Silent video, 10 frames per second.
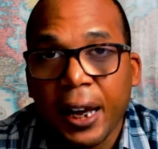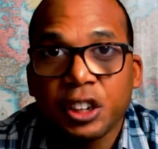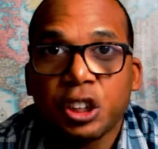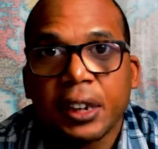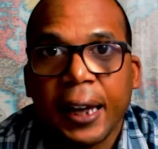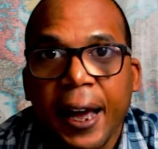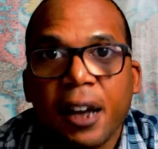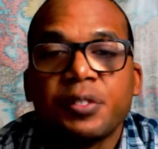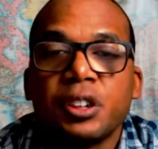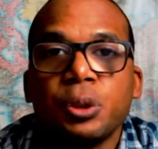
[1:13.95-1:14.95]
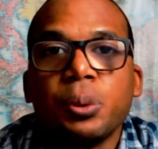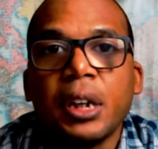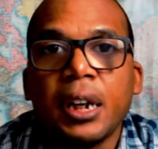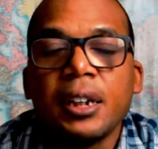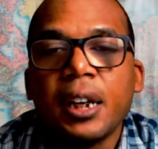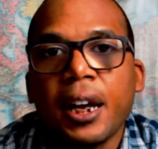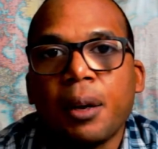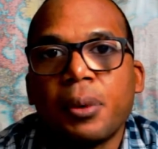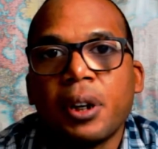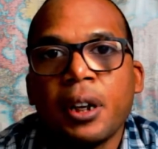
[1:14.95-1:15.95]
actually have to do it in
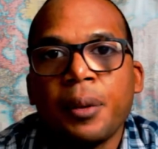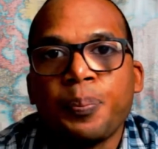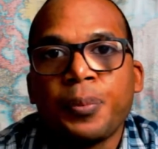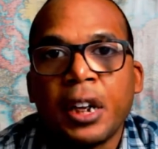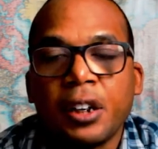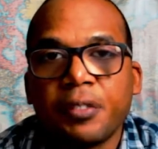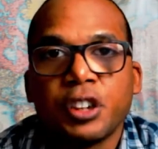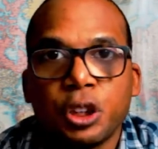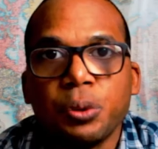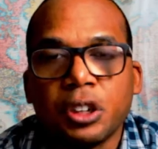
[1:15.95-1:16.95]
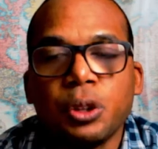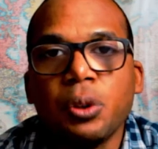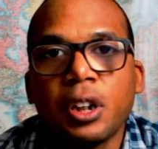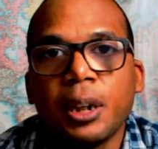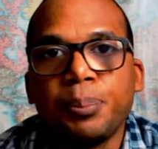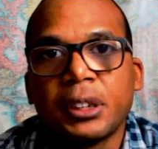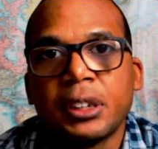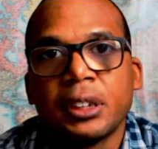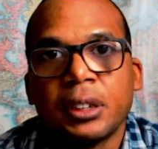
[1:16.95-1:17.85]
camera, and you have to shoot the two clips